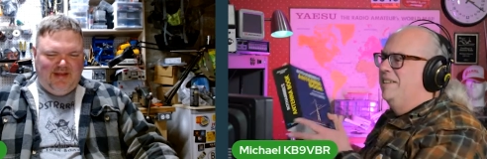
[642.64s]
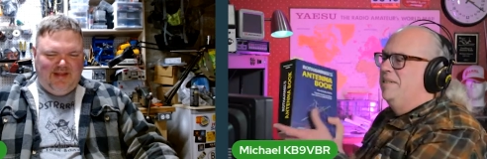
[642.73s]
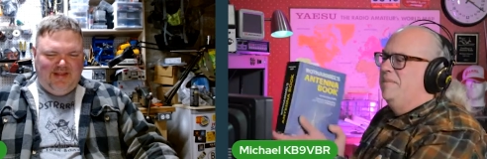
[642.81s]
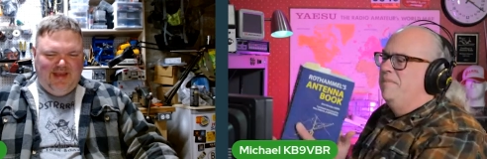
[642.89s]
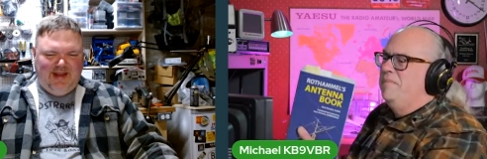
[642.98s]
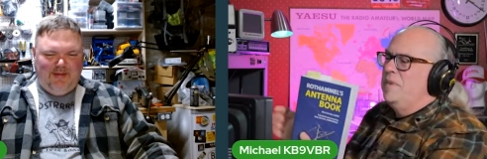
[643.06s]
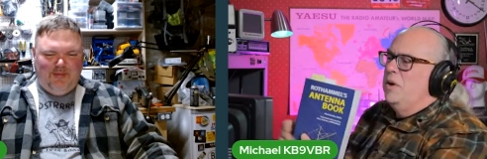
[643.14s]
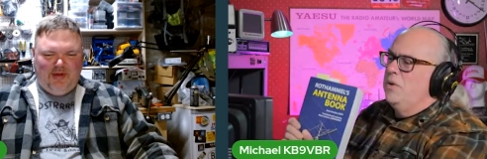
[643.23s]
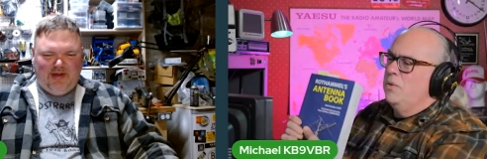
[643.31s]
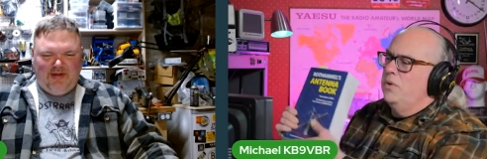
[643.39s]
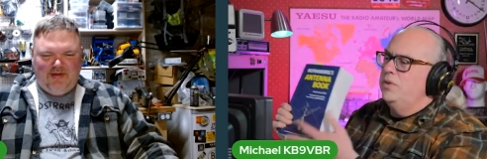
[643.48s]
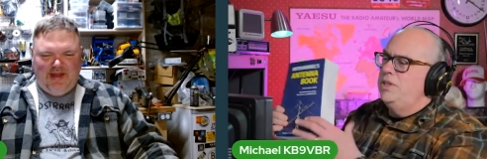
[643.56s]
Speaker 1: antenna
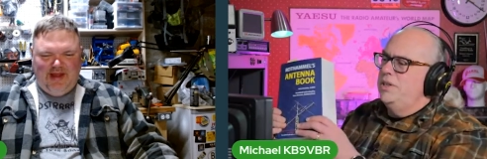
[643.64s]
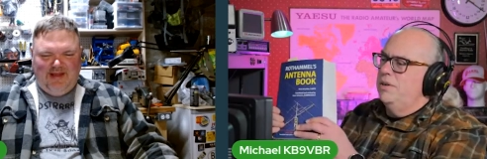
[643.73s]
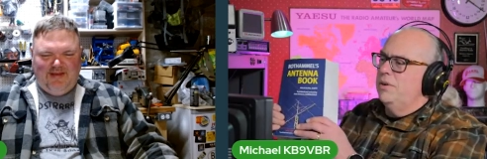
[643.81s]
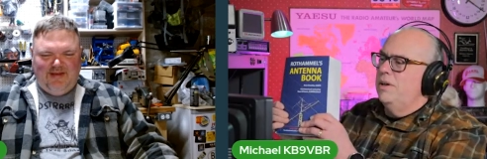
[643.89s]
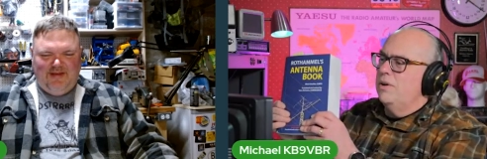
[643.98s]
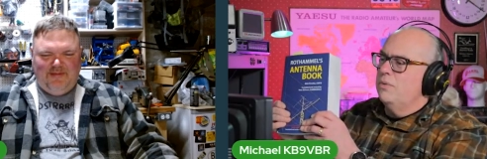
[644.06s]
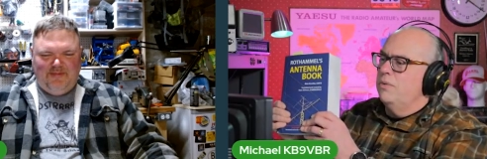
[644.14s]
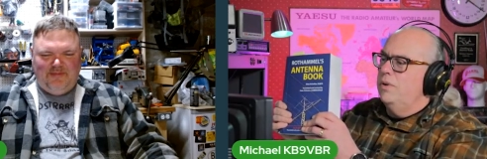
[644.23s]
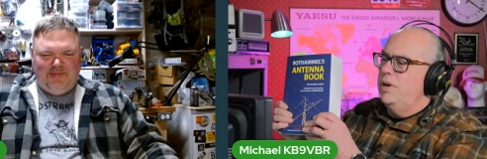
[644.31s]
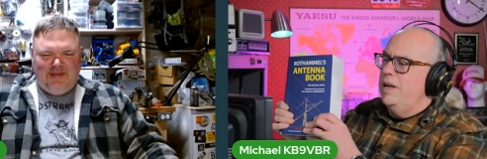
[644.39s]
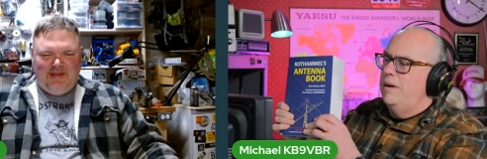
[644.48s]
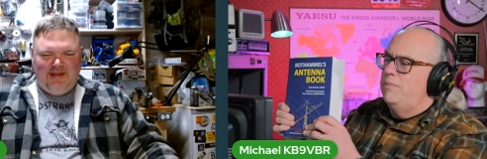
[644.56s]
book. Okay.
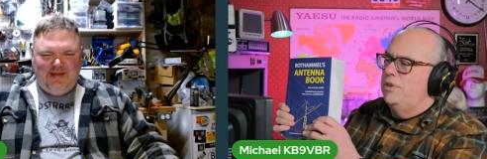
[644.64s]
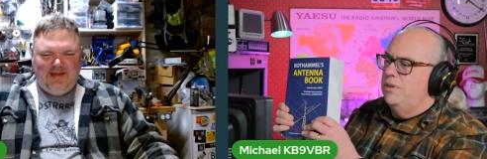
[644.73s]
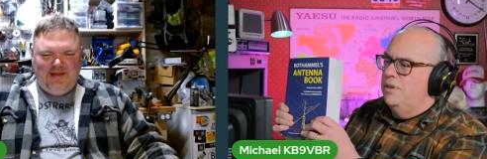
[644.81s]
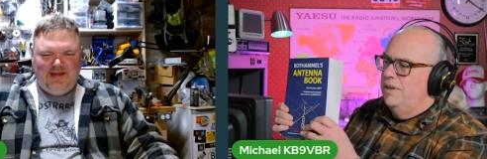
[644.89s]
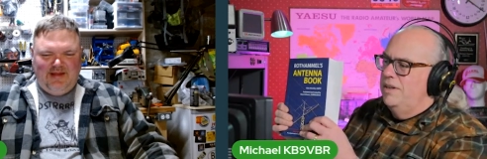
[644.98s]
Rothammel.